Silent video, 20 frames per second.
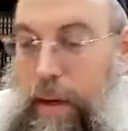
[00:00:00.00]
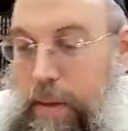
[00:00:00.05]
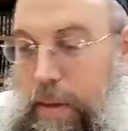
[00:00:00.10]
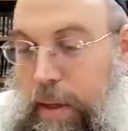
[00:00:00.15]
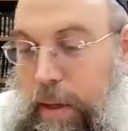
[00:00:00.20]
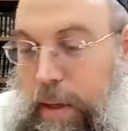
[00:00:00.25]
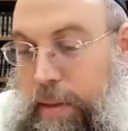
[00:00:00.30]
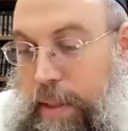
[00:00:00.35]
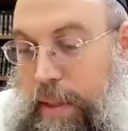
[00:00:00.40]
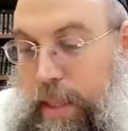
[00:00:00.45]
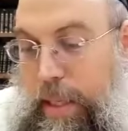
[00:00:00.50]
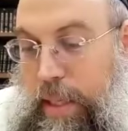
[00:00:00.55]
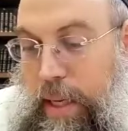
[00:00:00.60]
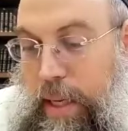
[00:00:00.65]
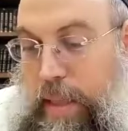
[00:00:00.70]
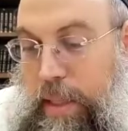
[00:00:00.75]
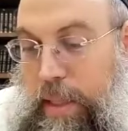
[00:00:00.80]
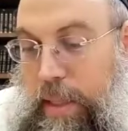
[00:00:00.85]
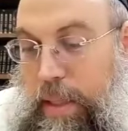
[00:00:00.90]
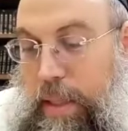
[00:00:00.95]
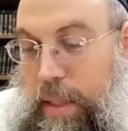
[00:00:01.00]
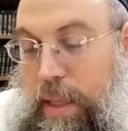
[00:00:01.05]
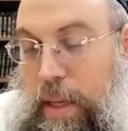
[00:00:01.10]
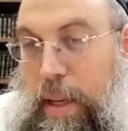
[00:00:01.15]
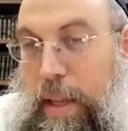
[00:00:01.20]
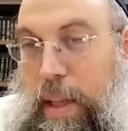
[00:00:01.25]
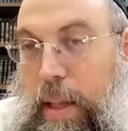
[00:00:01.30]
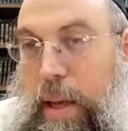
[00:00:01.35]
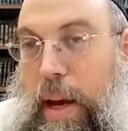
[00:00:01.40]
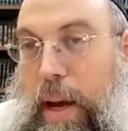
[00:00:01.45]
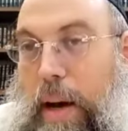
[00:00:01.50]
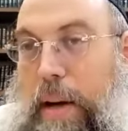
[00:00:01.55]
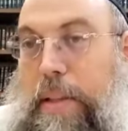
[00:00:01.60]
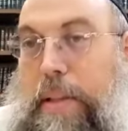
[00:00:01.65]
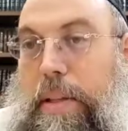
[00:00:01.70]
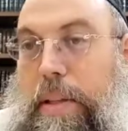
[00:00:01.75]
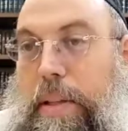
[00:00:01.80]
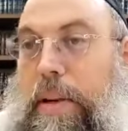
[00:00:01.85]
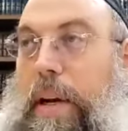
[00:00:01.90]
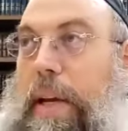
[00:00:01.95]
Taisus discusses how
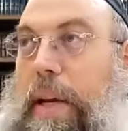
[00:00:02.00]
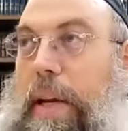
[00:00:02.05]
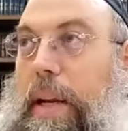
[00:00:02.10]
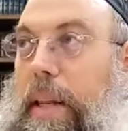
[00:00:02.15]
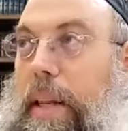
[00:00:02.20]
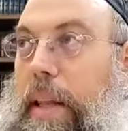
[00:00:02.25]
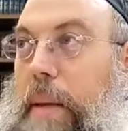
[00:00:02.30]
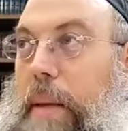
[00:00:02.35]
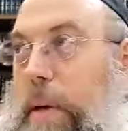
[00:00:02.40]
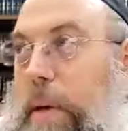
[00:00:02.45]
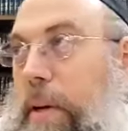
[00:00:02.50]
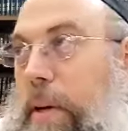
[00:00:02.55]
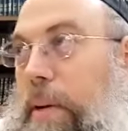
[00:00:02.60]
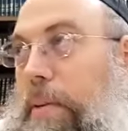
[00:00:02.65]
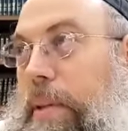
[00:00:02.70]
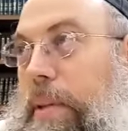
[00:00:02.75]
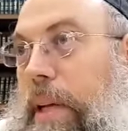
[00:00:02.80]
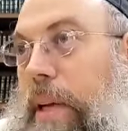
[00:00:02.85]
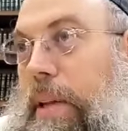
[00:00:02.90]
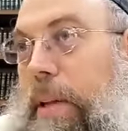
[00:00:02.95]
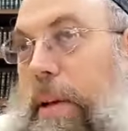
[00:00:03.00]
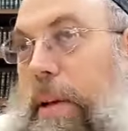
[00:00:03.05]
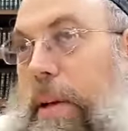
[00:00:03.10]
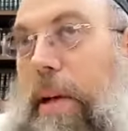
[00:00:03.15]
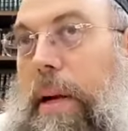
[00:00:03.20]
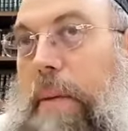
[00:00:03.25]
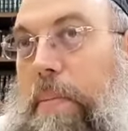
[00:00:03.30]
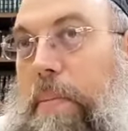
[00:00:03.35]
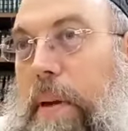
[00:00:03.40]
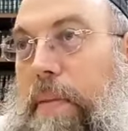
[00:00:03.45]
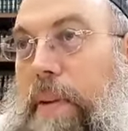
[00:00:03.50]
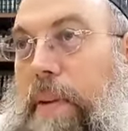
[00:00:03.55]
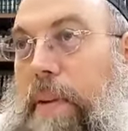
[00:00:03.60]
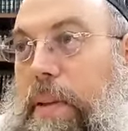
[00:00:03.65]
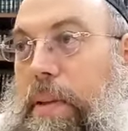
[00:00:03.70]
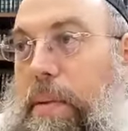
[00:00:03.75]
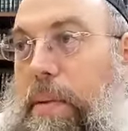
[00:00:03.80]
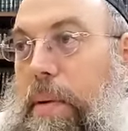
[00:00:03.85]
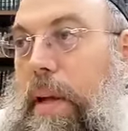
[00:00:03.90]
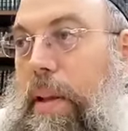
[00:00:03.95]
does a kayan claim? You can always tell the kayan, I'm giving it
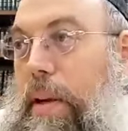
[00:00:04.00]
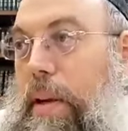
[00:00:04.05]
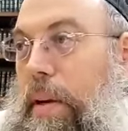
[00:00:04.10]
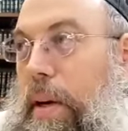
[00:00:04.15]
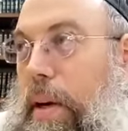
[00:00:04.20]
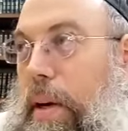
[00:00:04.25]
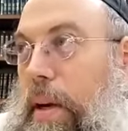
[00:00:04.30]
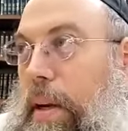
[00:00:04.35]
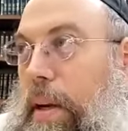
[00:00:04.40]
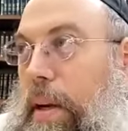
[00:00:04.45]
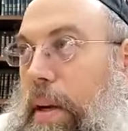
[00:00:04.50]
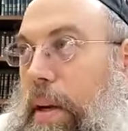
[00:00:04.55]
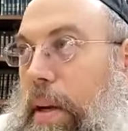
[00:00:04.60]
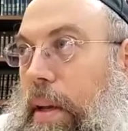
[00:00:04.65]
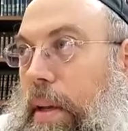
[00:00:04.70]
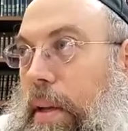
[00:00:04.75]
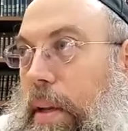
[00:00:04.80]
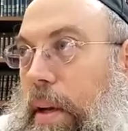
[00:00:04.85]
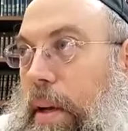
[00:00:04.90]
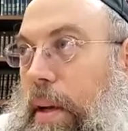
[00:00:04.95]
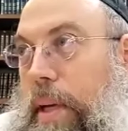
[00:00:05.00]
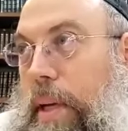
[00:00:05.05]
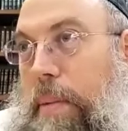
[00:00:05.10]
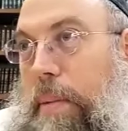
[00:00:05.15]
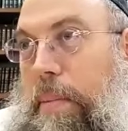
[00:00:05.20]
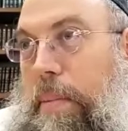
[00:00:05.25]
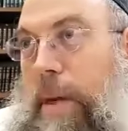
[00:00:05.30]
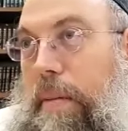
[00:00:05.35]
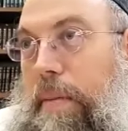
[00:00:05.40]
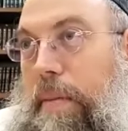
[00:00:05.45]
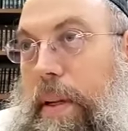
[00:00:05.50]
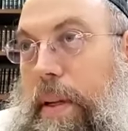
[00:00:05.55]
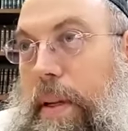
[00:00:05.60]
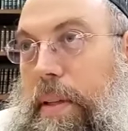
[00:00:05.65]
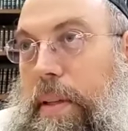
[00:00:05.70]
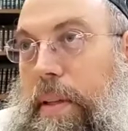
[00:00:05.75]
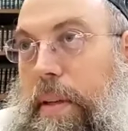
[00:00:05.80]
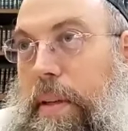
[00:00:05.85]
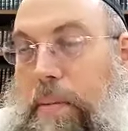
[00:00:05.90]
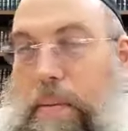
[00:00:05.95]
to another kayan. I'm not, I'm not giving it
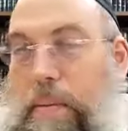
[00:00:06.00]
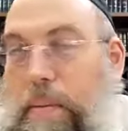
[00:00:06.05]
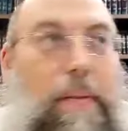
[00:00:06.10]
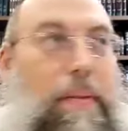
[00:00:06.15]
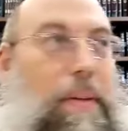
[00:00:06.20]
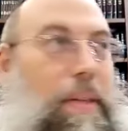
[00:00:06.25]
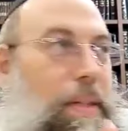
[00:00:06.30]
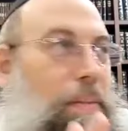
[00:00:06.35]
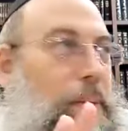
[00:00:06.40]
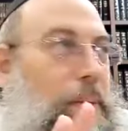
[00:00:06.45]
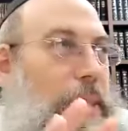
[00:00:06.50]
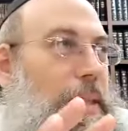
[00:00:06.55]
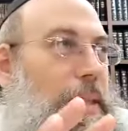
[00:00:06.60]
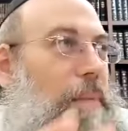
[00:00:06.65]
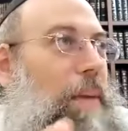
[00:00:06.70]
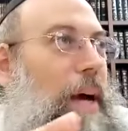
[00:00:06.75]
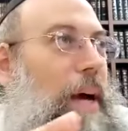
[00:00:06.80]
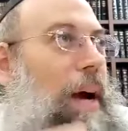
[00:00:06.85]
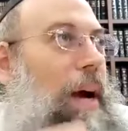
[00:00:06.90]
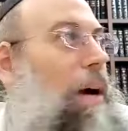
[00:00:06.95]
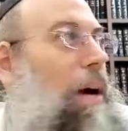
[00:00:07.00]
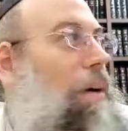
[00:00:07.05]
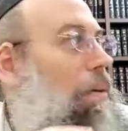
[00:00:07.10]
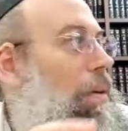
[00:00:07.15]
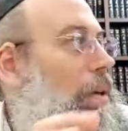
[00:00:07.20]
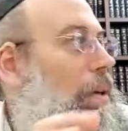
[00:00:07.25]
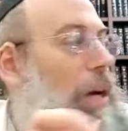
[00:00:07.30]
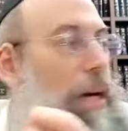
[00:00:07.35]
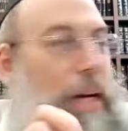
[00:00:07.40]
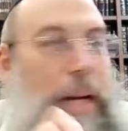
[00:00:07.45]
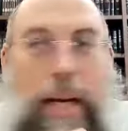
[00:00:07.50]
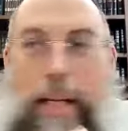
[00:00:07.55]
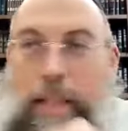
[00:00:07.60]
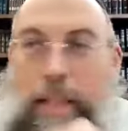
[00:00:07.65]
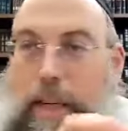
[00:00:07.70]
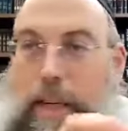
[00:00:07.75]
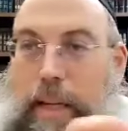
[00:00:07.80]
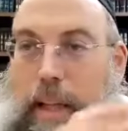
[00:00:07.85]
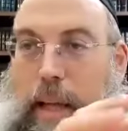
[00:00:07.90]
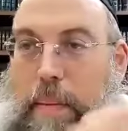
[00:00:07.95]
to you. Whatever, but somehow the kayan has
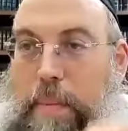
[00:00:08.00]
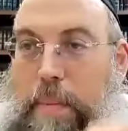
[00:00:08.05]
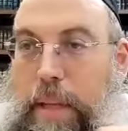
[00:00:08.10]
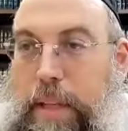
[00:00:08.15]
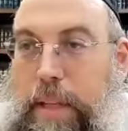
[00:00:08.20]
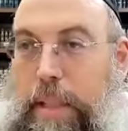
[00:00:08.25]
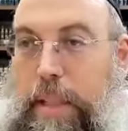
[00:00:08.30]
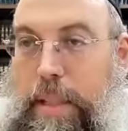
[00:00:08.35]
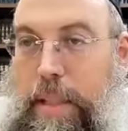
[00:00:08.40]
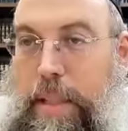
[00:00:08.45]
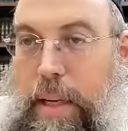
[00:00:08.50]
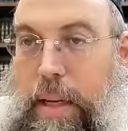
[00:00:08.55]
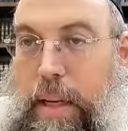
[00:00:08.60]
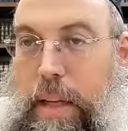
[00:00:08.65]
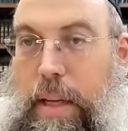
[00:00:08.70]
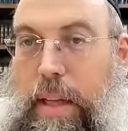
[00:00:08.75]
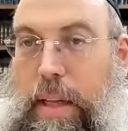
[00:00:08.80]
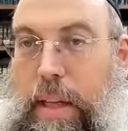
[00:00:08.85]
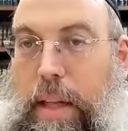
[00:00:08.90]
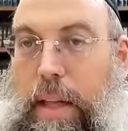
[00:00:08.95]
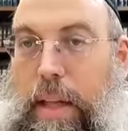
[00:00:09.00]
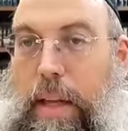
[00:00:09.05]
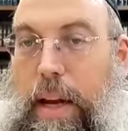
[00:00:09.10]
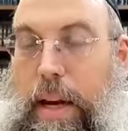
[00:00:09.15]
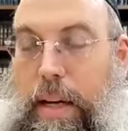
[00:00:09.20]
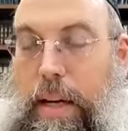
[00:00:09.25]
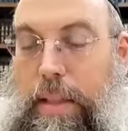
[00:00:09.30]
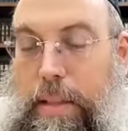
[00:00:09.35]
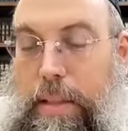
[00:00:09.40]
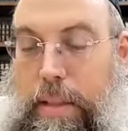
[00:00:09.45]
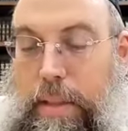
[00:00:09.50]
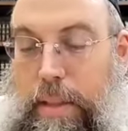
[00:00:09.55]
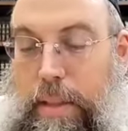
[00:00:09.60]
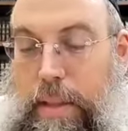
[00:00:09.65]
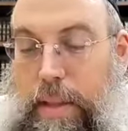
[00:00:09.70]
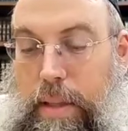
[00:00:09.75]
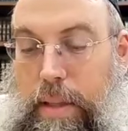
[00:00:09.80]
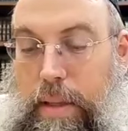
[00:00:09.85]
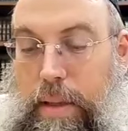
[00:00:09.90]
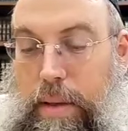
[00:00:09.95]
a claim on this. And
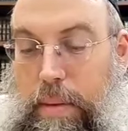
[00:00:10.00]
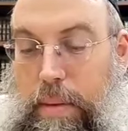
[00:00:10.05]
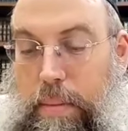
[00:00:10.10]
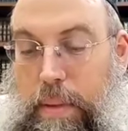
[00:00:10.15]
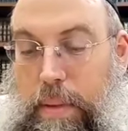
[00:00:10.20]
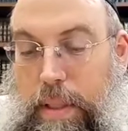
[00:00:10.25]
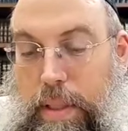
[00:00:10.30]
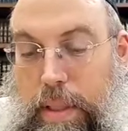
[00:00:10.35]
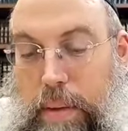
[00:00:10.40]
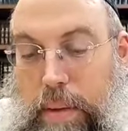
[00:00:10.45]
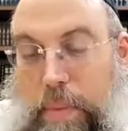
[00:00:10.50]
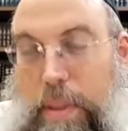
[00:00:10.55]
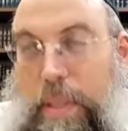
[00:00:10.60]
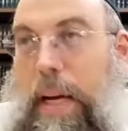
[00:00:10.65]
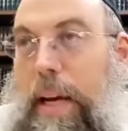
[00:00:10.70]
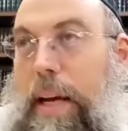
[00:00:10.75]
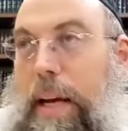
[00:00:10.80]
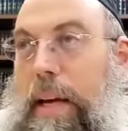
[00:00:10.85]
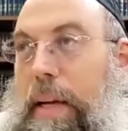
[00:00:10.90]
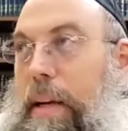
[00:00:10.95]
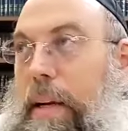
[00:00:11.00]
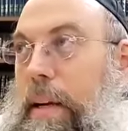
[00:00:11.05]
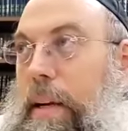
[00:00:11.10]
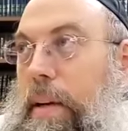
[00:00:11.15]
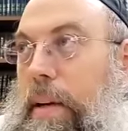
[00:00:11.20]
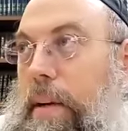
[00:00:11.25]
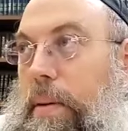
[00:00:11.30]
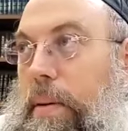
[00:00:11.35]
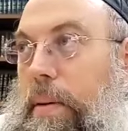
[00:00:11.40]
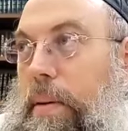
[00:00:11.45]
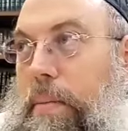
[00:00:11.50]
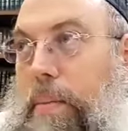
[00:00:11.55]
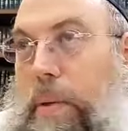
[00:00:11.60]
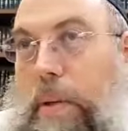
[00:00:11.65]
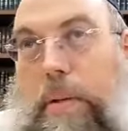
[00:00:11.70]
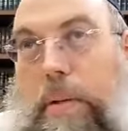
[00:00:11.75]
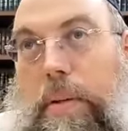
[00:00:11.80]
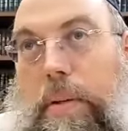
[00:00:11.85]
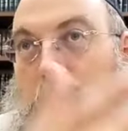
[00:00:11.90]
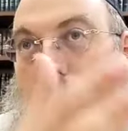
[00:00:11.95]
but so one second, we
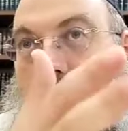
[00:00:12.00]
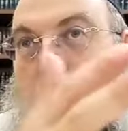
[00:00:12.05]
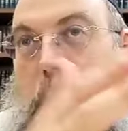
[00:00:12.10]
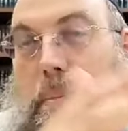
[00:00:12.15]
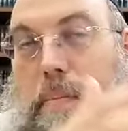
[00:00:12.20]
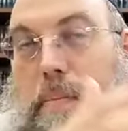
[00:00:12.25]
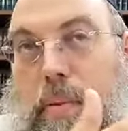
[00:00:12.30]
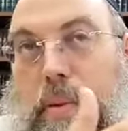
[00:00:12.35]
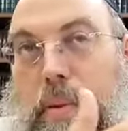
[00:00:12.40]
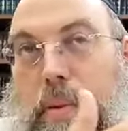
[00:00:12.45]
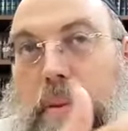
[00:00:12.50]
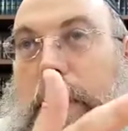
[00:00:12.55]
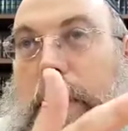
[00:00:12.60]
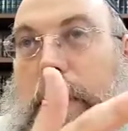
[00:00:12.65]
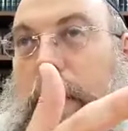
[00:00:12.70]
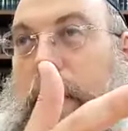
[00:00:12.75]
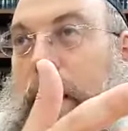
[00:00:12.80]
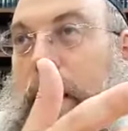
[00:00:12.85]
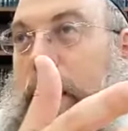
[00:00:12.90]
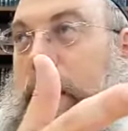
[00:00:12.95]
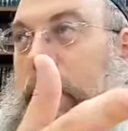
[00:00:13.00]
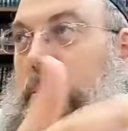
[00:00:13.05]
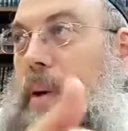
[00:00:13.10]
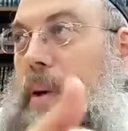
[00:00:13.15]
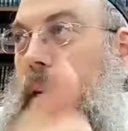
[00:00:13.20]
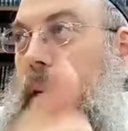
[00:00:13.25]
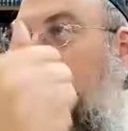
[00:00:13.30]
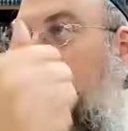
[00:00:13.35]
don't know if it prove it that the, what it